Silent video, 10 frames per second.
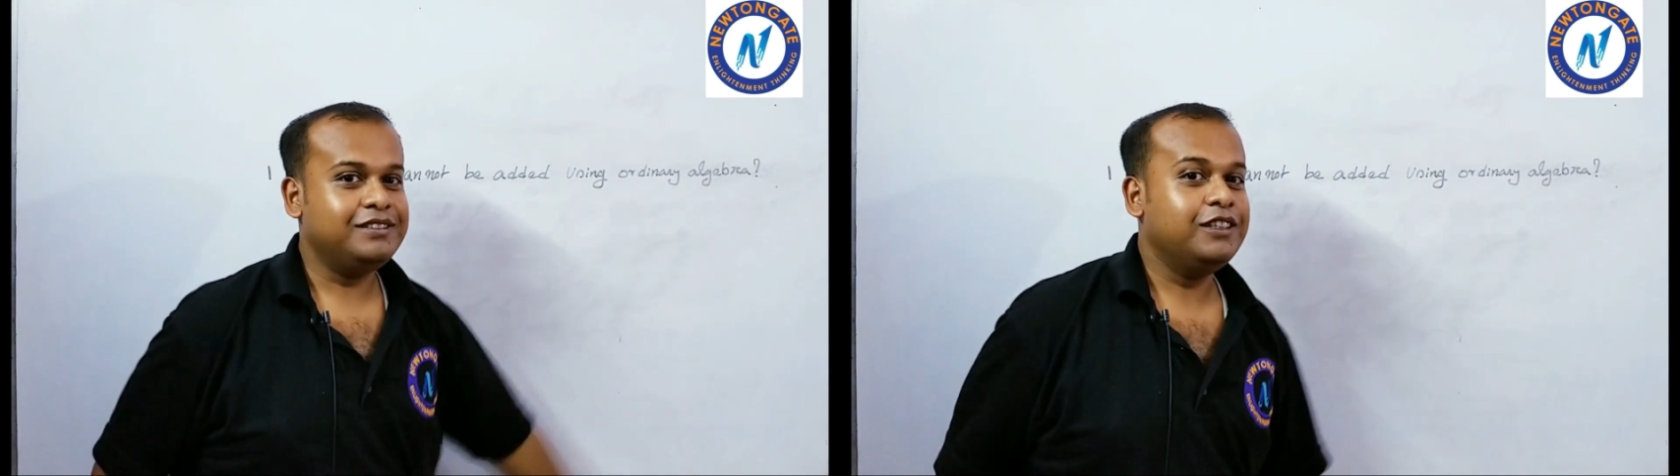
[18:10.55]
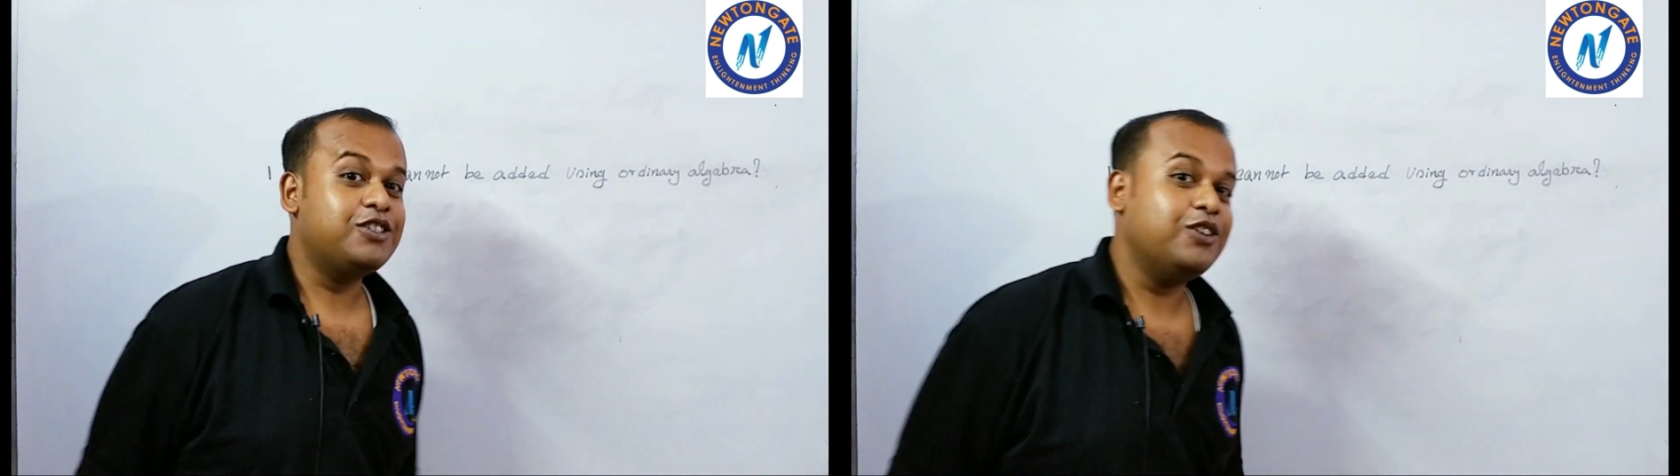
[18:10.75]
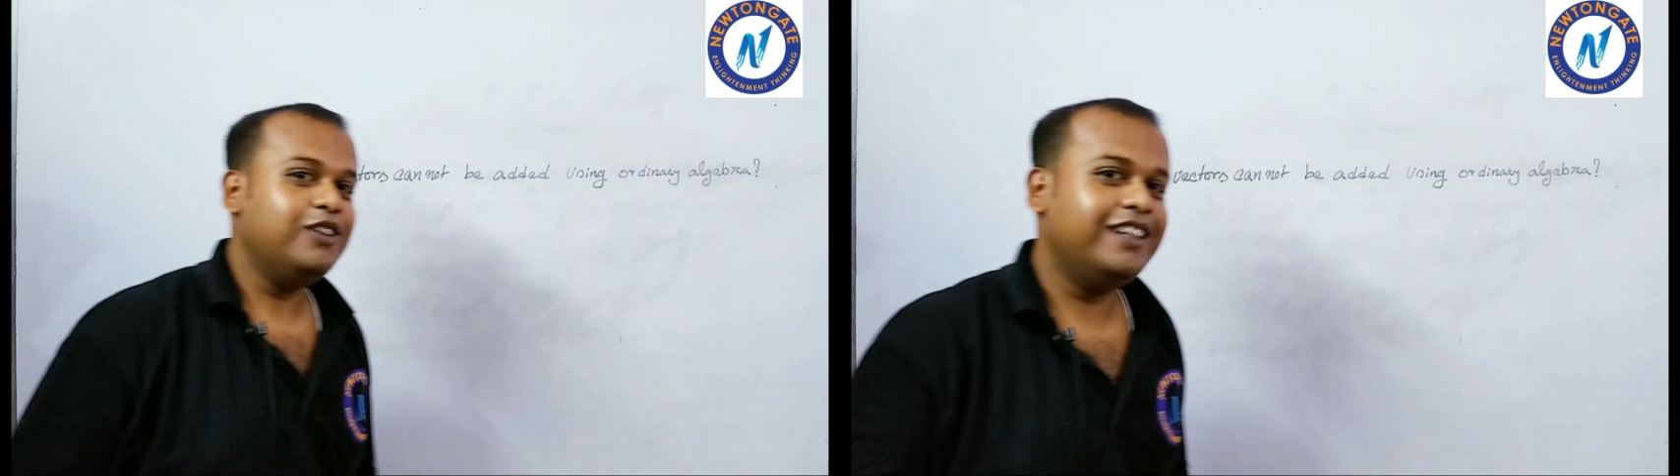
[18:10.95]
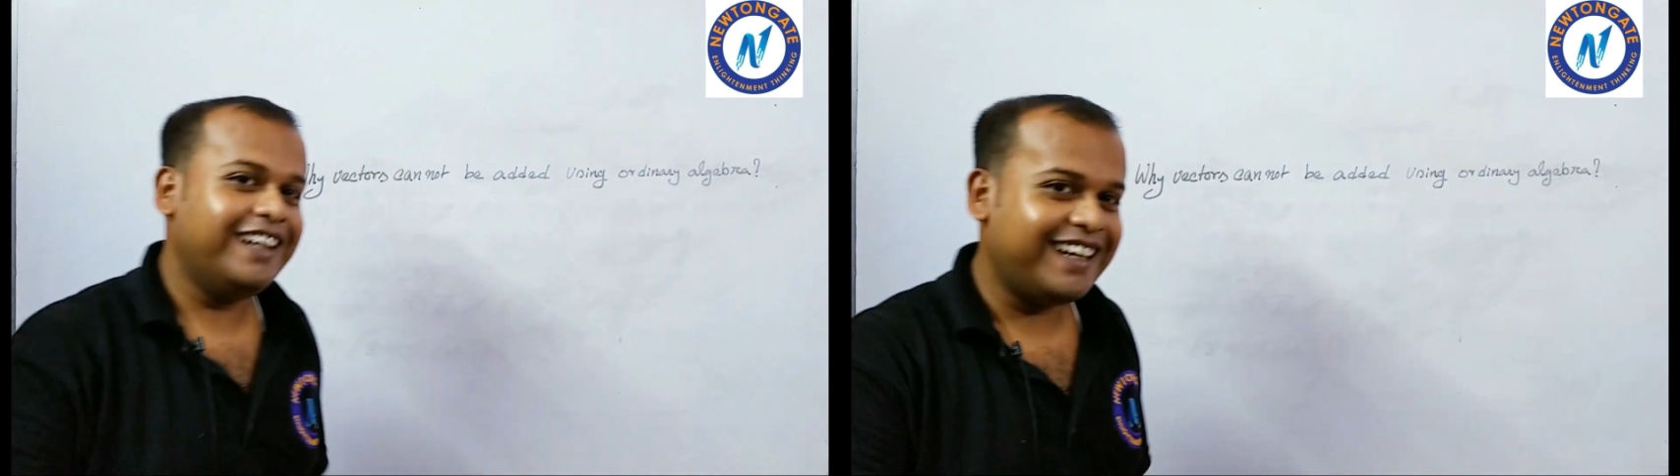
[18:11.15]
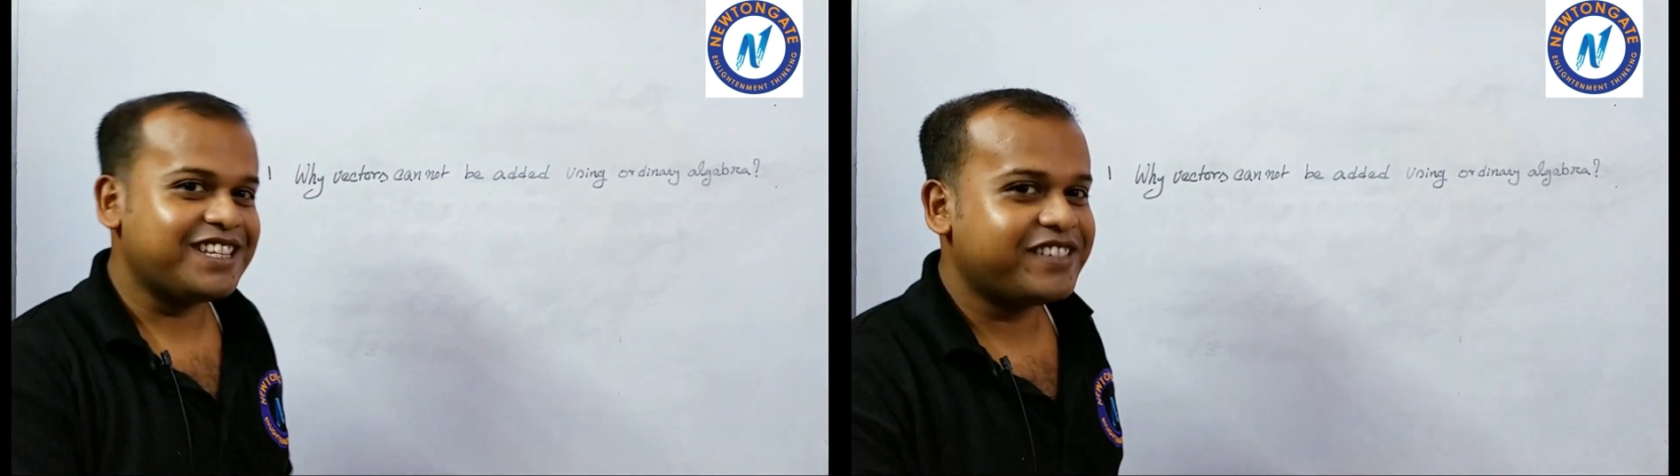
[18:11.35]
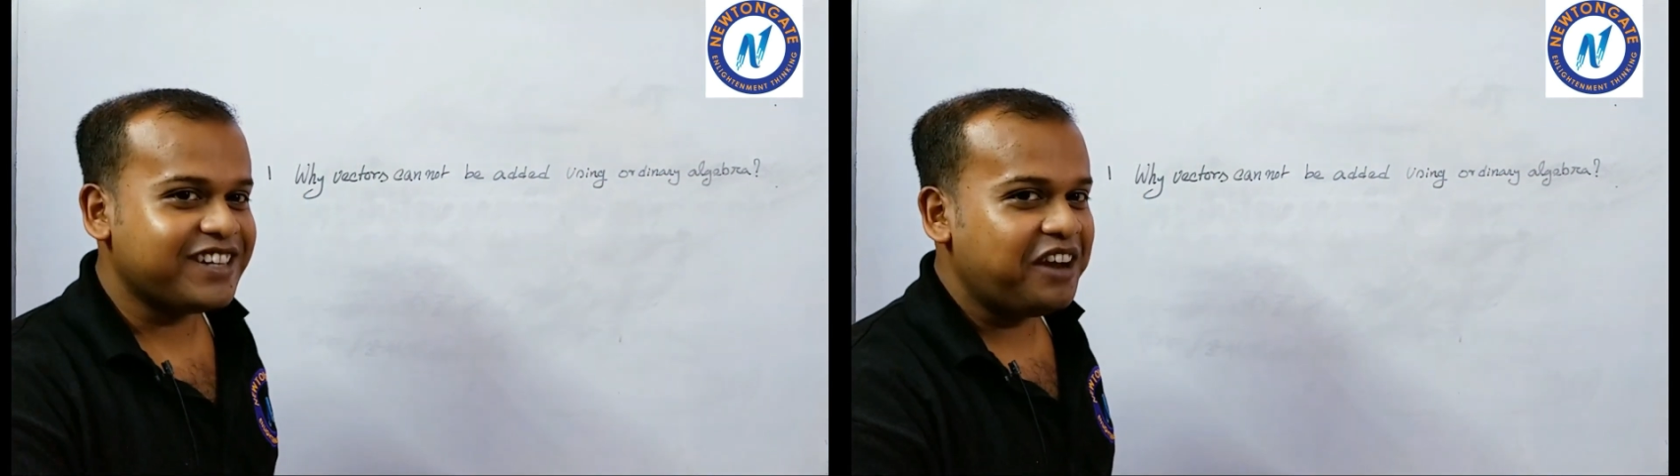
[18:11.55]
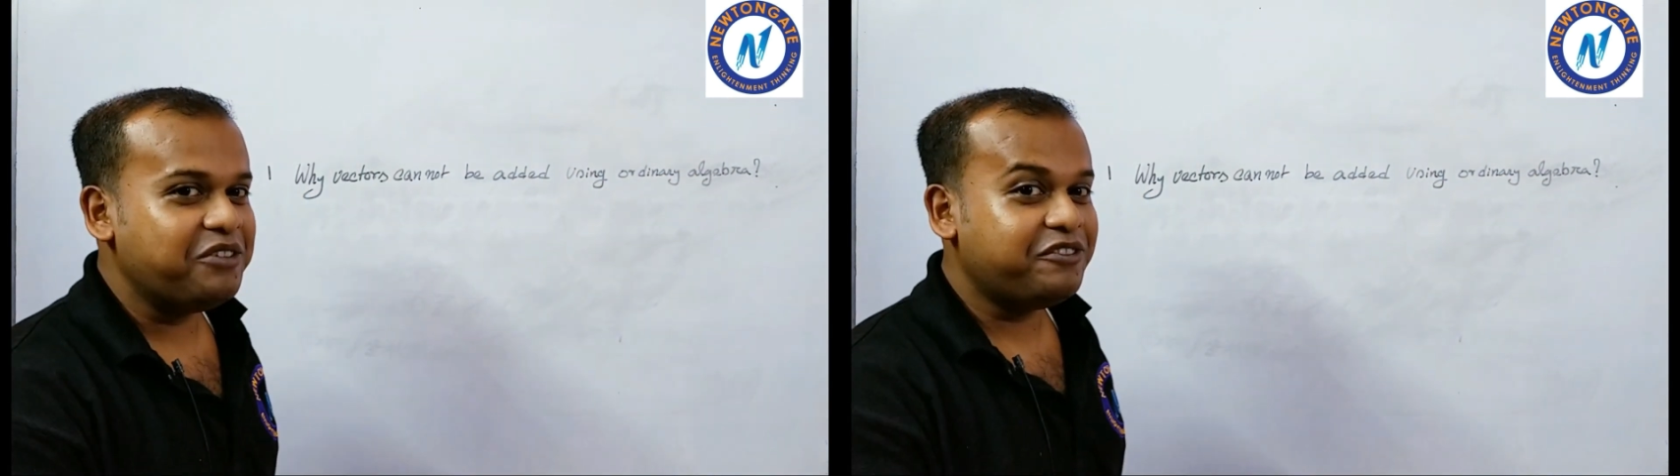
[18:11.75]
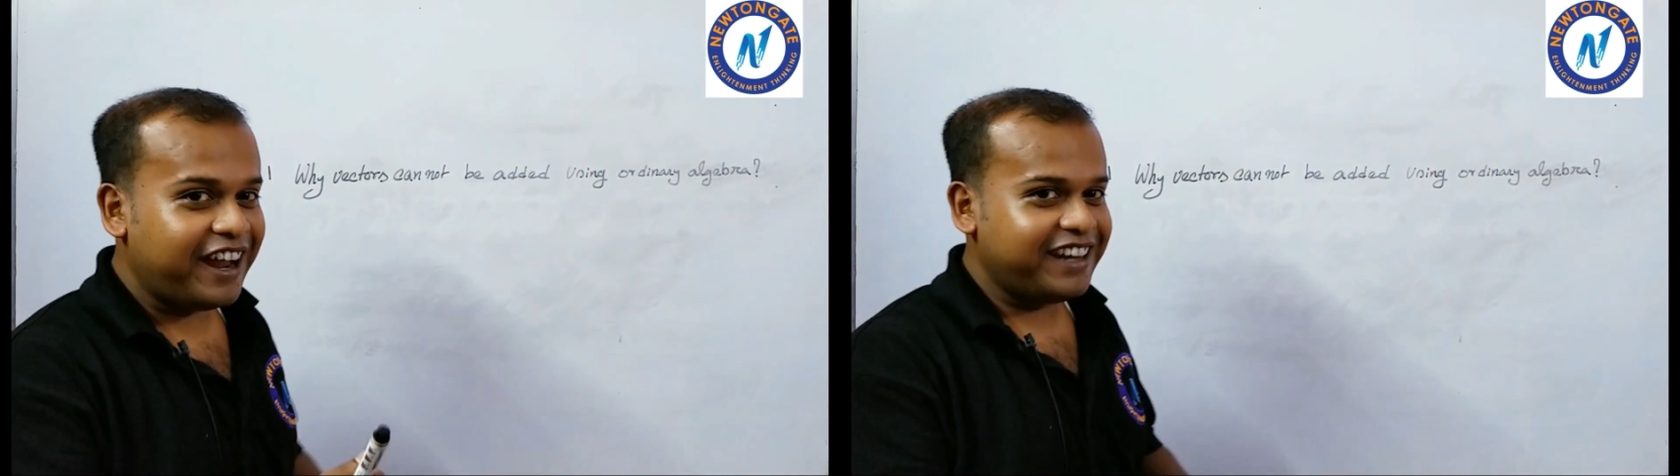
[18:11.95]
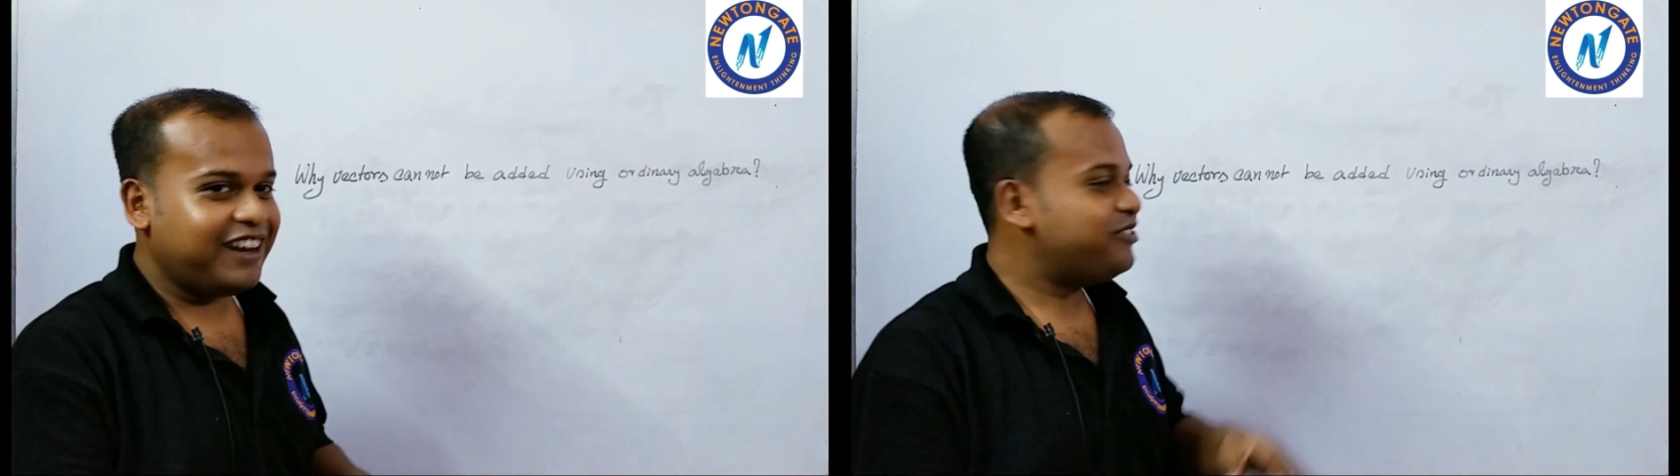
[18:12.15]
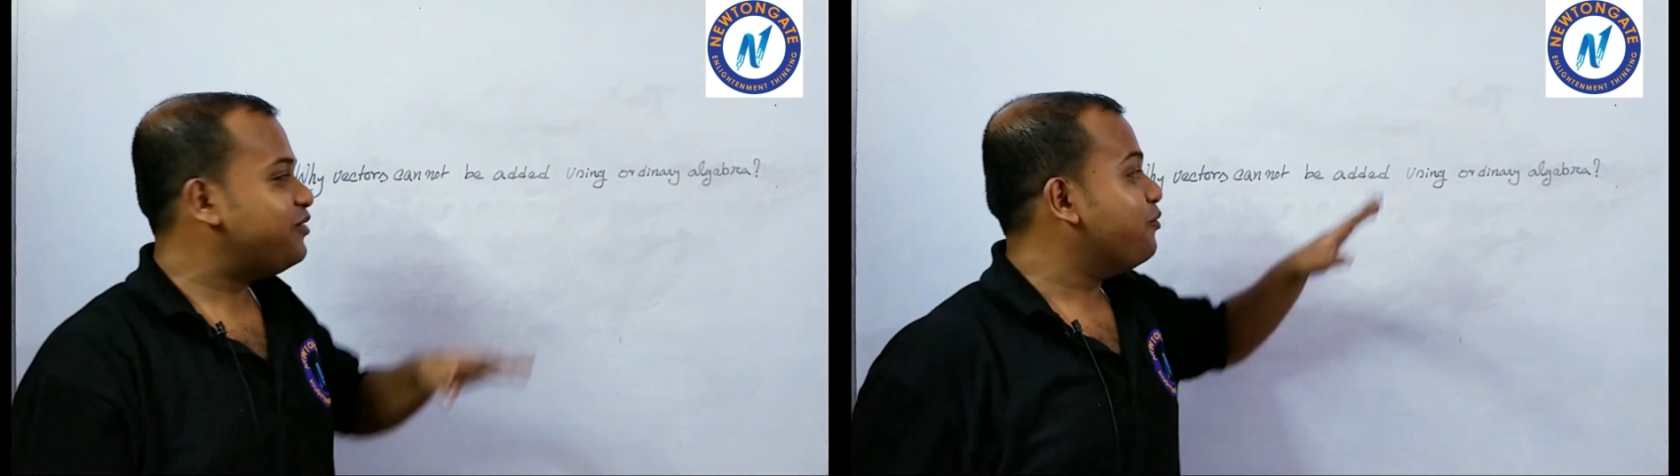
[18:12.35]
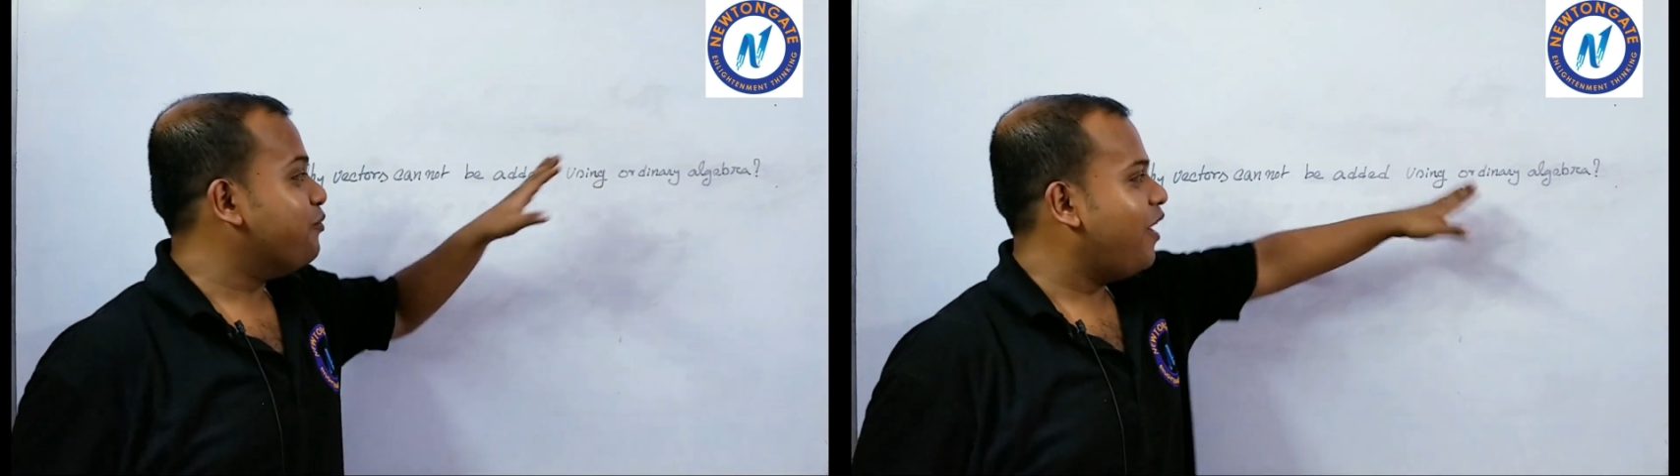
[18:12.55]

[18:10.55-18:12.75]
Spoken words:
So let us try to find out